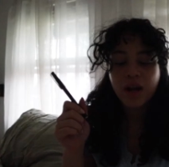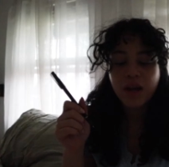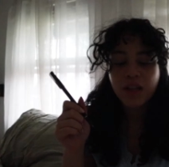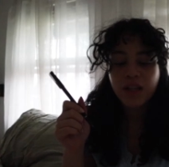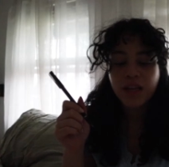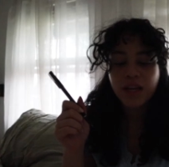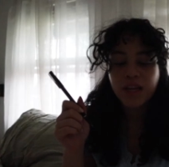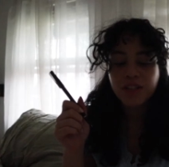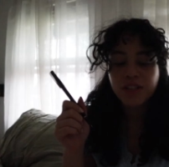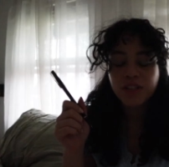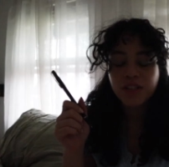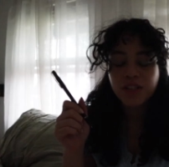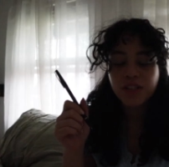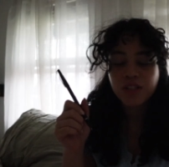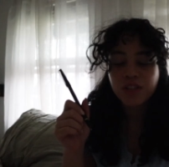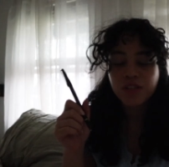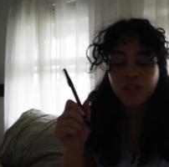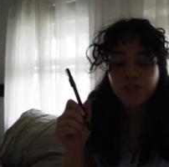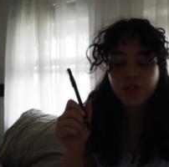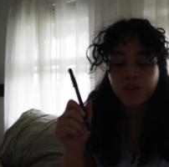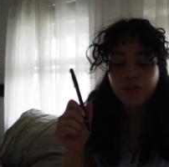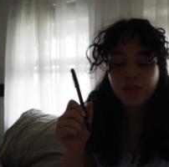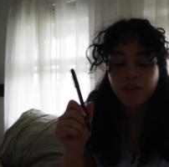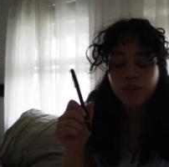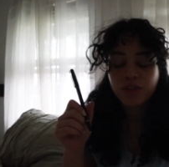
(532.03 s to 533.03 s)
like to
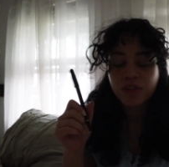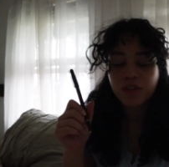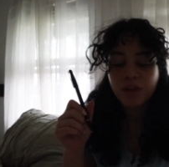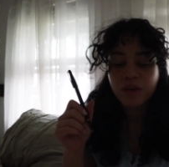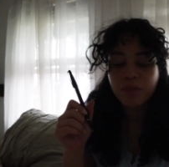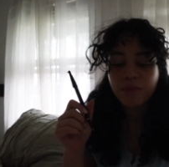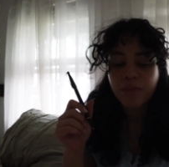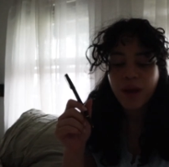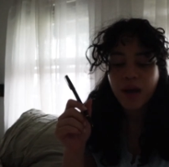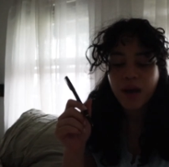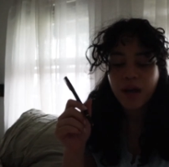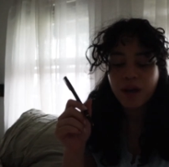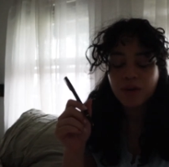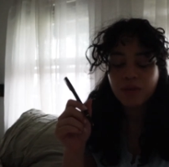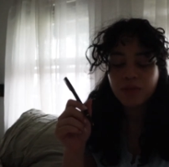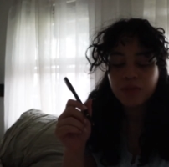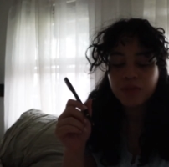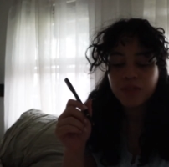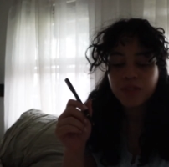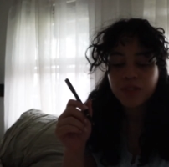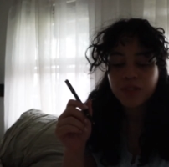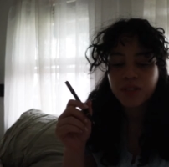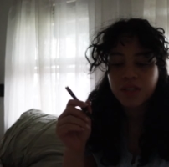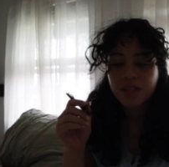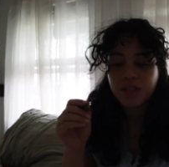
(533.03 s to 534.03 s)
journal
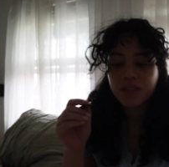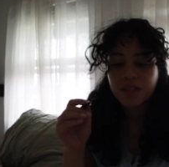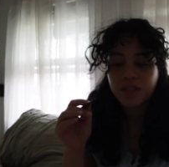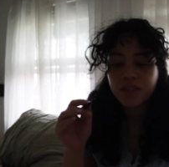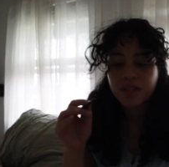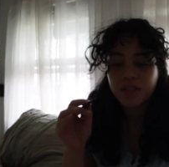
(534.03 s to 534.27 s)
about